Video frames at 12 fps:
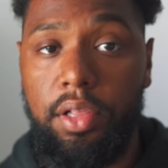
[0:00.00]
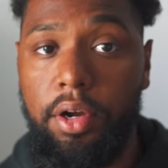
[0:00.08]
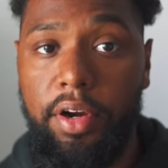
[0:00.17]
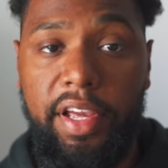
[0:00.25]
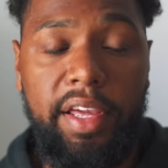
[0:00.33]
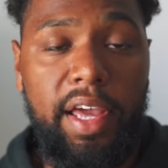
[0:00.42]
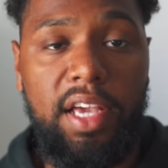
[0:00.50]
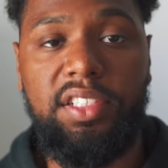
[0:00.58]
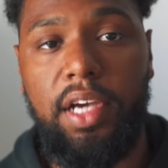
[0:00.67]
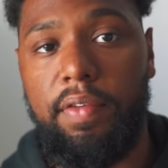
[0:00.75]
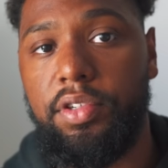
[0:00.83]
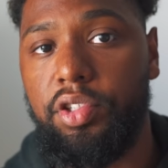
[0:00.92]
Learning a
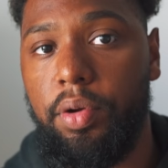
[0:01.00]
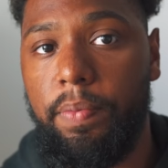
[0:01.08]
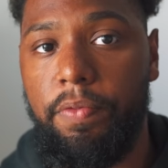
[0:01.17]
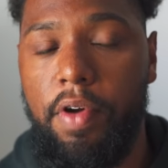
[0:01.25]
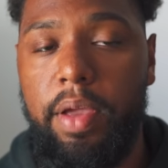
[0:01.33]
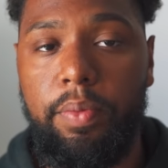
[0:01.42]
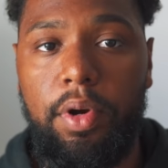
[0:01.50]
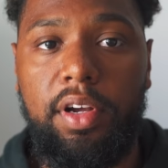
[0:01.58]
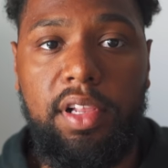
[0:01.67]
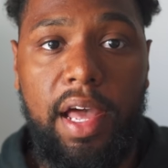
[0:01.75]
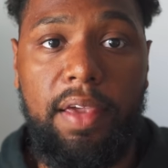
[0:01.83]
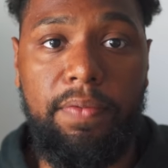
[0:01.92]
JavaScript
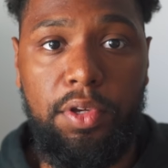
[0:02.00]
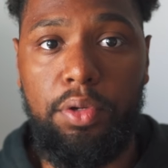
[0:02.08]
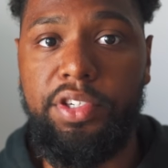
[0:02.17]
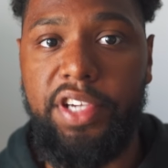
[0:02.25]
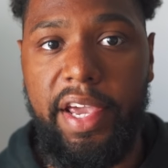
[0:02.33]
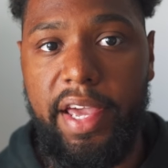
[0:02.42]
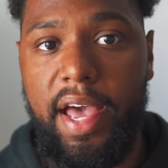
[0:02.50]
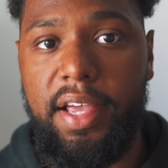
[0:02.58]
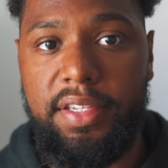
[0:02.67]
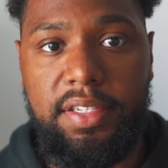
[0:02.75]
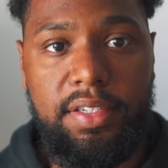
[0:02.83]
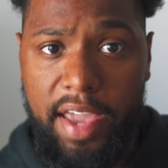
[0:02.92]
framework like
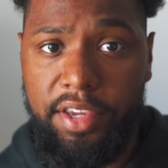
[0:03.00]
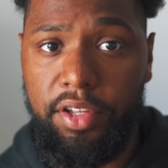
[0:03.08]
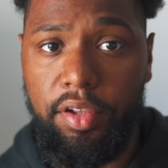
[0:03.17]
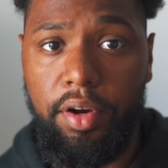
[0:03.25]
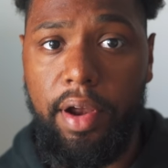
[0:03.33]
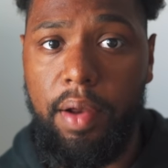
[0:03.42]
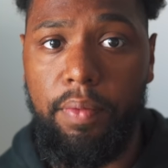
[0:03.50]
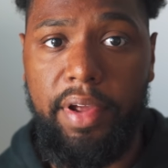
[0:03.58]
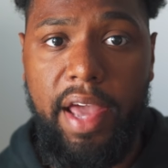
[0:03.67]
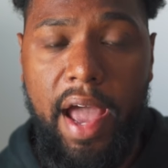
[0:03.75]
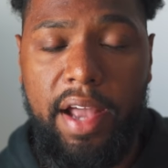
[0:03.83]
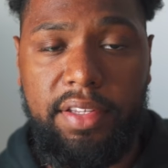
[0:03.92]
Vue.js, Angular, and
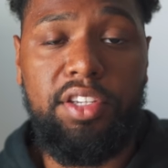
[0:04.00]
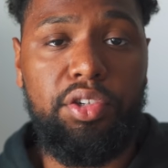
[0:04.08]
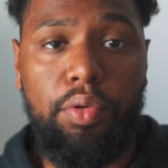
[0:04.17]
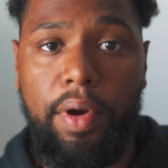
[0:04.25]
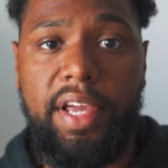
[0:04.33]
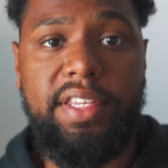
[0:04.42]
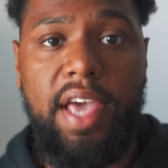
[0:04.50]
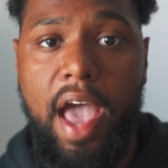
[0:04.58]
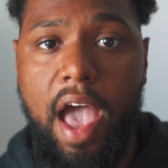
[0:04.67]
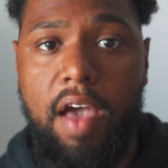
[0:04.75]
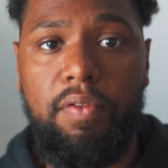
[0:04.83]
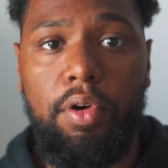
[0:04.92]
React is great to
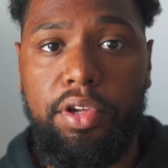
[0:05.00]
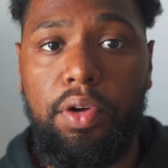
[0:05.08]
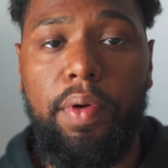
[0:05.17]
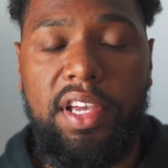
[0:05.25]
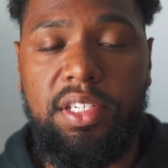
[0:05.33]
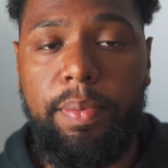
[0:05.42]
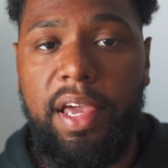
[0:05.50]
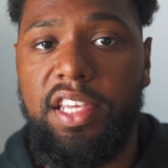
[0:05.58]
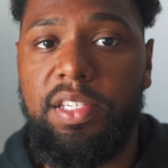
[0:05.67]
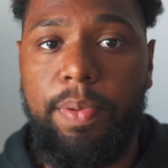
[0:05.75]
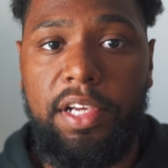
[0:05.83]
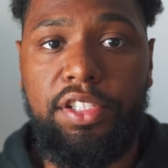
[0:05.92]
have on your resume,
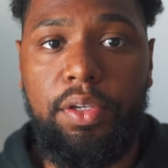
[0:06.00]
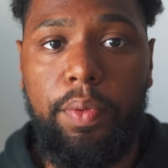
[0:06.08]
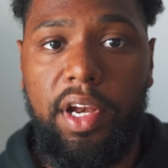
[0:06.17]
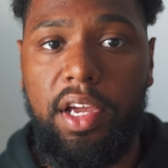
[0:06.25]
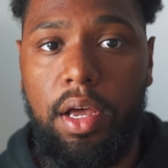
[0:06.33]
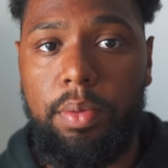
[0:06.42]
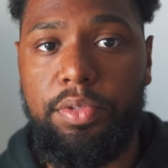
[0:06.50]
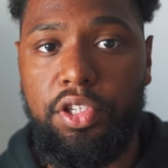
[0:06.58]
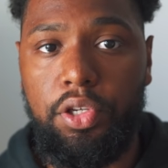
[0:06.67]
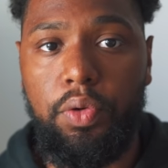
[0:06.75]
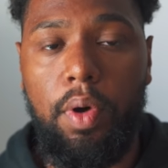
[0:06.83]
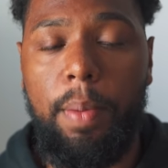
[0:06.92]
especially when it comes
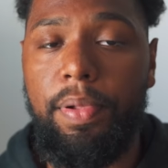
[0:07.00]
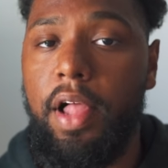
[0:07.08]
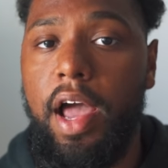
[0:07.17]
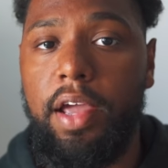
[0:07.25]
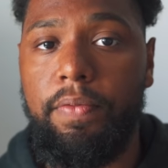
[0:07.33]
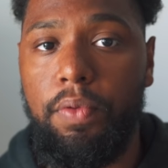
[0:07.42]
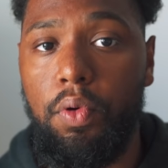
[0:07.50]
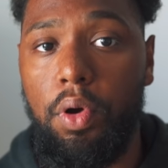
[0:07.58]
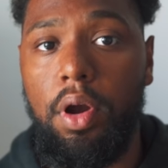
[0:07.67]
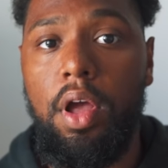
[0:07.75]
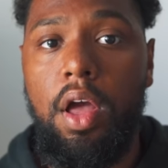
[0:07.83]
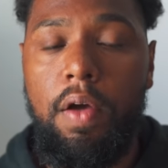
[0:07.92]
to applying
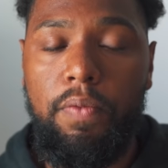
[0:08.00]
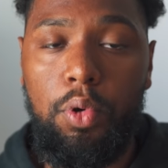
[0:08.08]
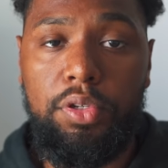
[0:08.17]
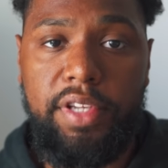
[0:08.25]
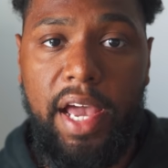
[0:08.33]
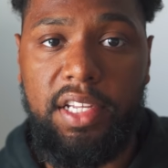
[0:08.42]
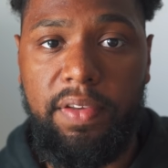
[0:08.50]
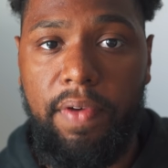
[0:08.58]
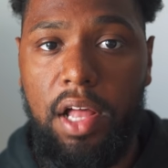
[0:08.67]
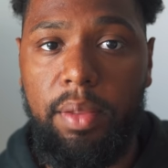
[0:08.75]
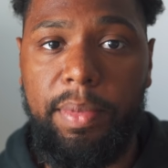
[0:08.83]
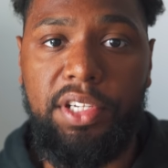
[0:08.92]
for full stack
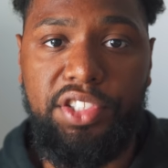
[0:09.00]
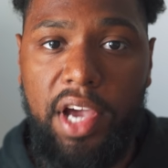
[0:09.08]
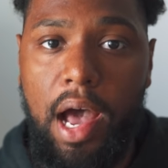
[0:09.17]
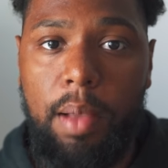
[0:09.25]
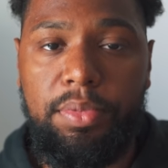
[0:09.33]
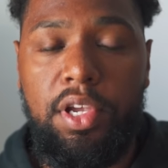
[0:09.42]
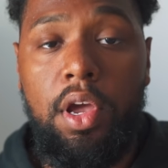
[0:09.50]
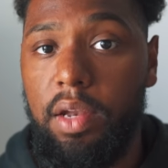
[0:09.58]
development jobs.